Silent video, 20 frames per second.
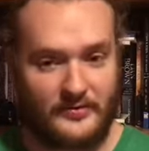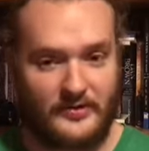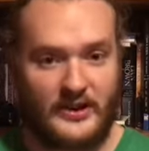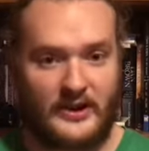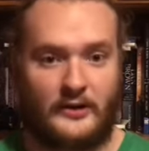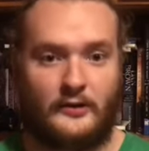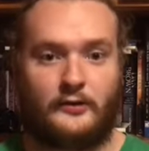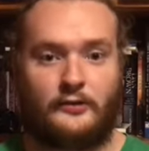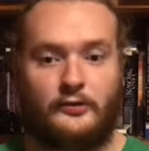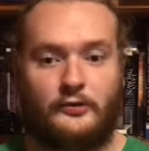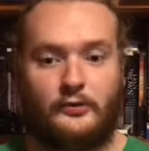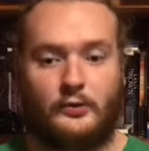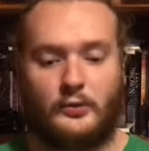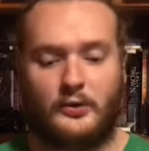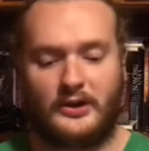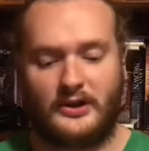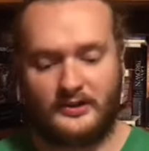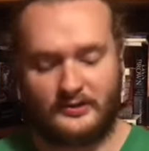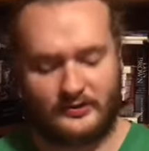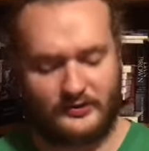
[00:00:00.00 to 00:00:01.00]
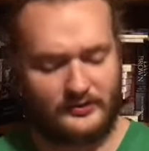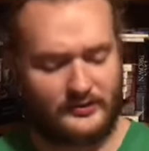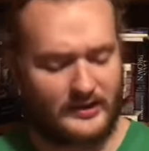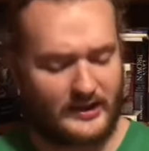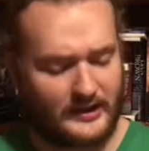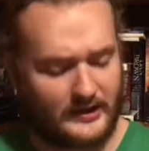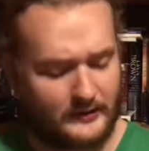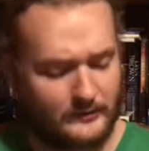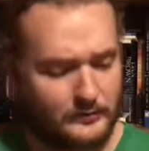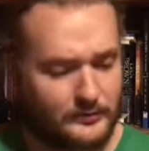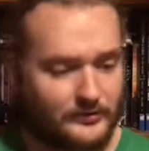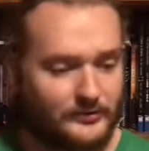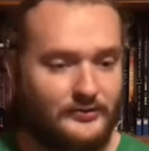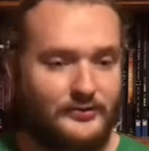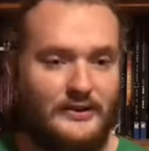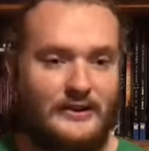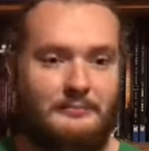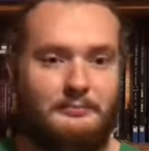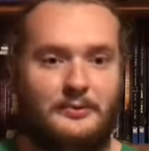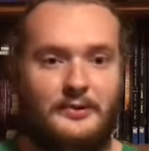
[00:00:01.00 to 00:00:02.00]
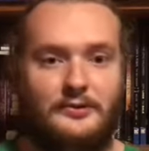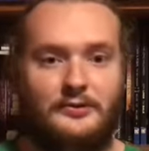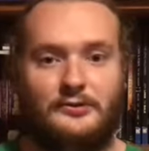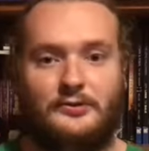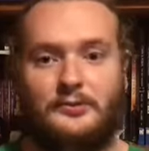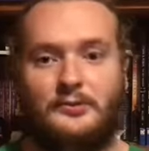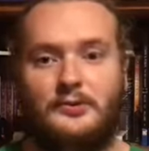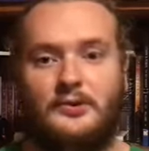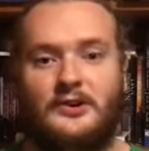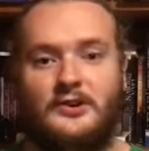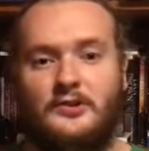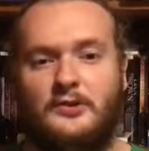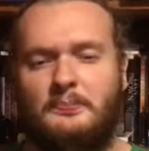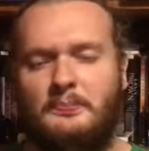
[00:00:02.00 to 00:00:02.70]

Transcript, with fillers: their story instead of separate stories.